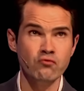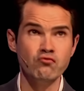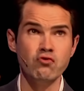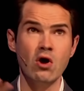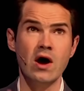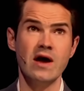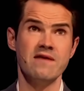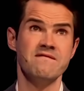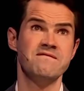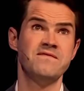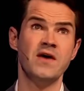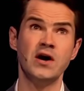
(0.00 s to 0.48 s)

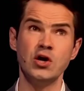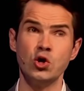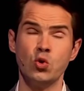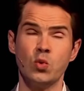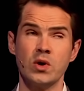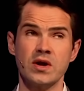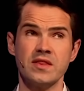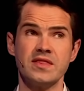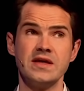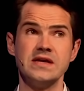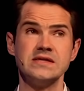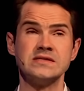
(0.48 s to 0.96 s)
Right,
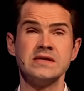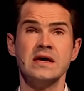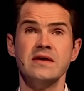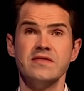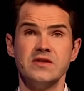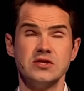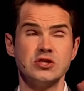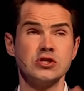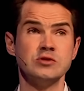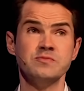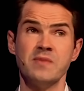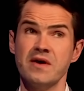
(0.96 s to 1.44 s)
final one of these.
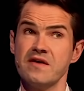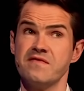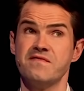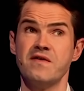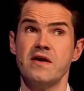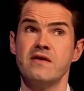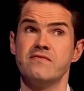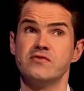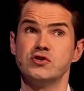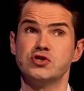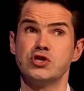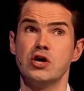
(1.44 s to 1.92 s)
This is my
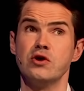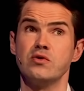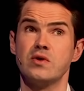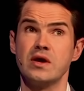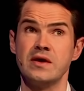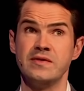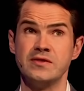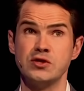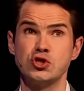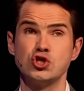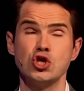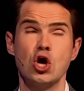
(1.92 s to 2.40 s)
favourite
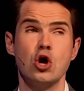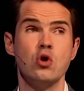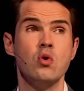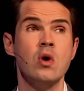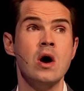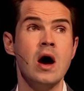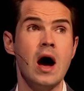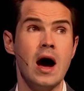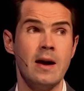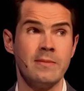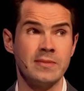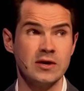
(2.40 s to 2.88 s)
joke in the show.